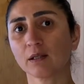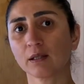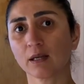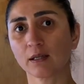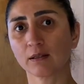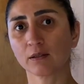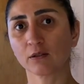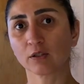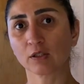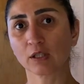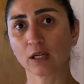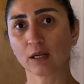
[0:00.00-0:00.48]

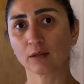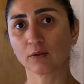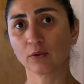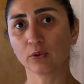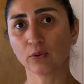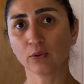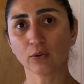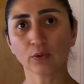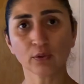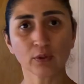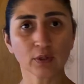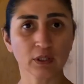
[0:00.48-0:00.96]
that you can
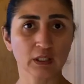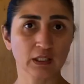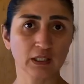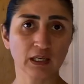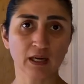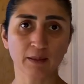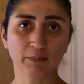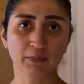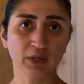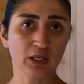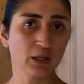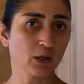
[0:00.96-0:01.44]
use. It
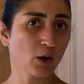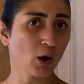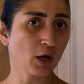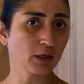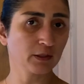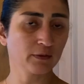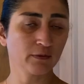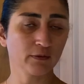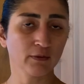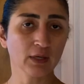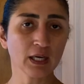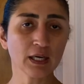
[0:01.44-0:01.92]
can be
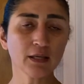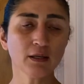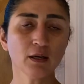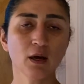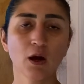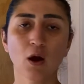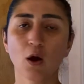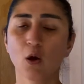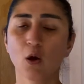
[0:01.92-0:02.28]
lightweight